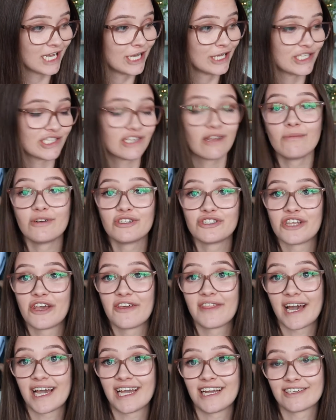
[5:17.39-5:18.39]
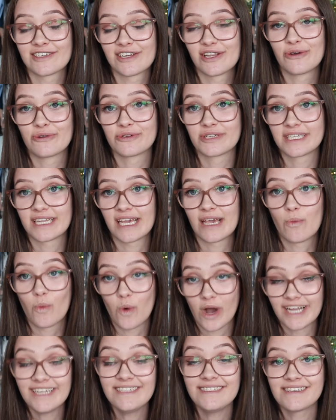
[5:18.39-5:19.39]
So much so that I actually ordered it in
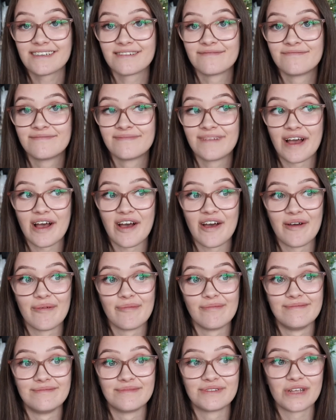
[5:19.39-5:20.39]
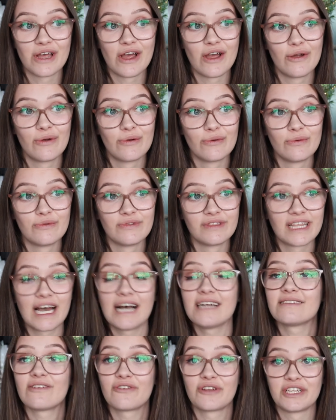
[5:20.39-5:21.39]
white. So
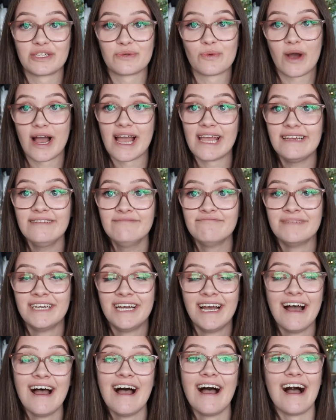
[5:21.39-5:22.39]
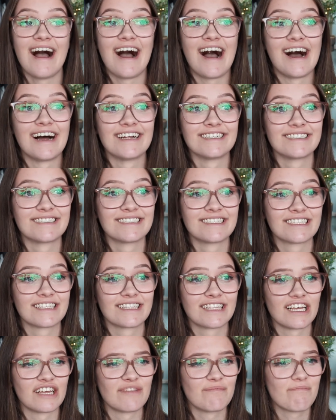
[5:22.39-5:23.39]
that's on its way, and
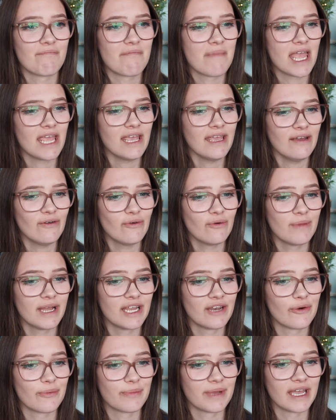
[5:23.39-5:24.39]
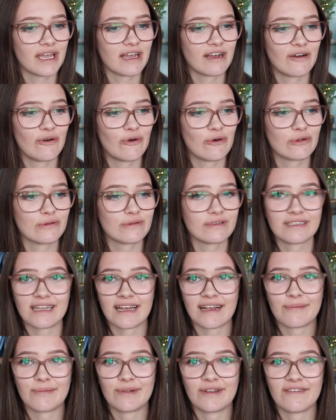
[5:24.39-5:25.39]
there may or may not be a whole
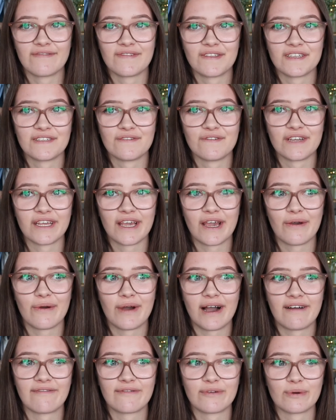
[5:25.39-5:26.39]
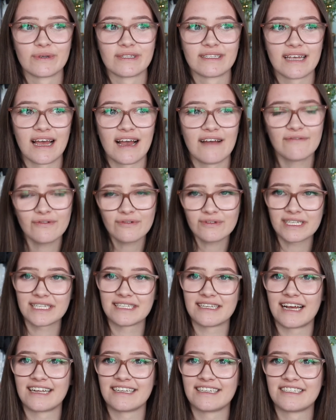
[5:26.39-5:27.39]
segment of this video afterwards. I've not
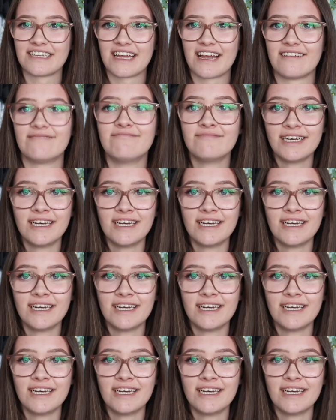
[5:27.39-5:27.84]
decided yet.